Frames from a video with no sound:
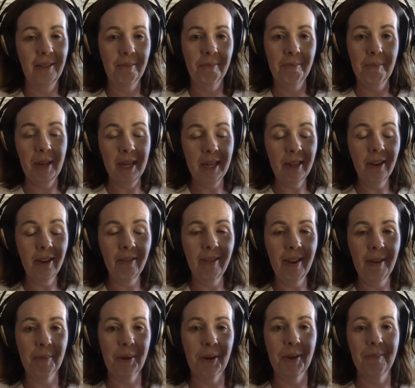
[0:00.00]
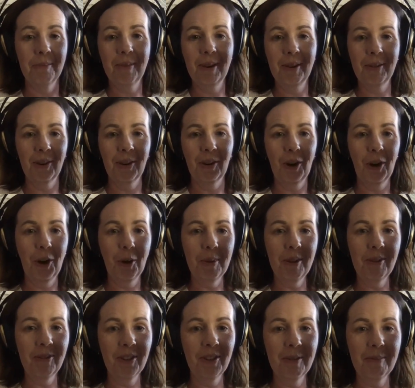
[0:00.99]
mid-November, but we're
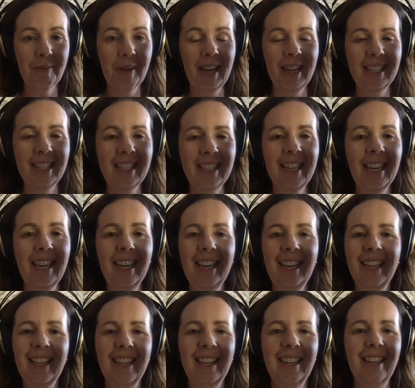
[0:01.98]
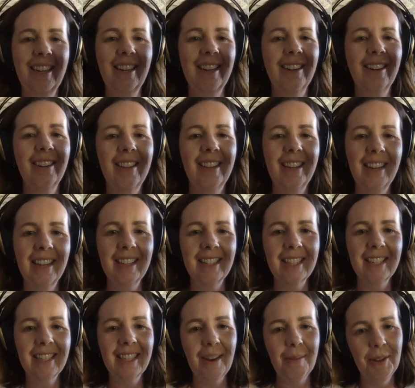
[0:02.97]
hoping for the best that here in the
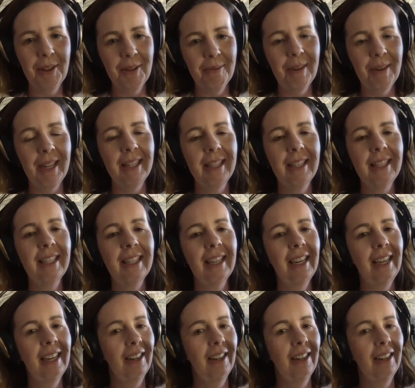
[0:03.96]
next couple of months,